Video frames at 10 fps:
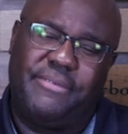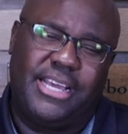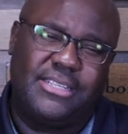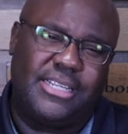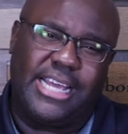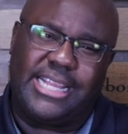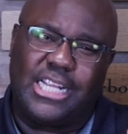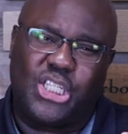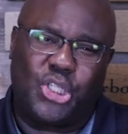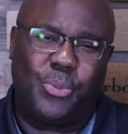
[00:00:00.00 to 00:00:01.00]
It gives it like
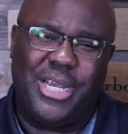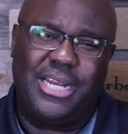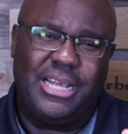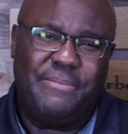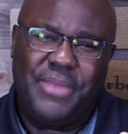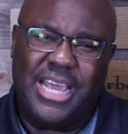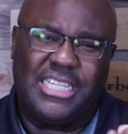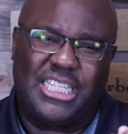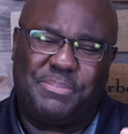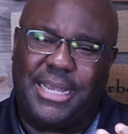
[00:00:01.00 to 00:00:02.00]
that sweet and
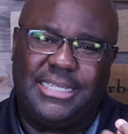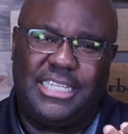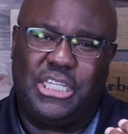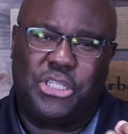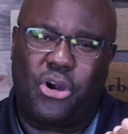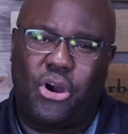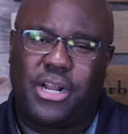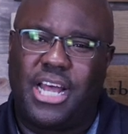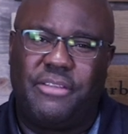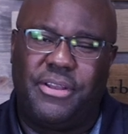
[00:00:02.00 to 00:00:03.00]
spicy,
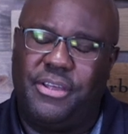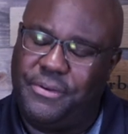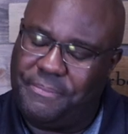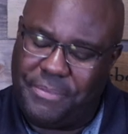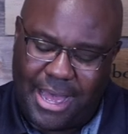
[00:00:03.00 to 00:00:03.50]
charred kind of a note.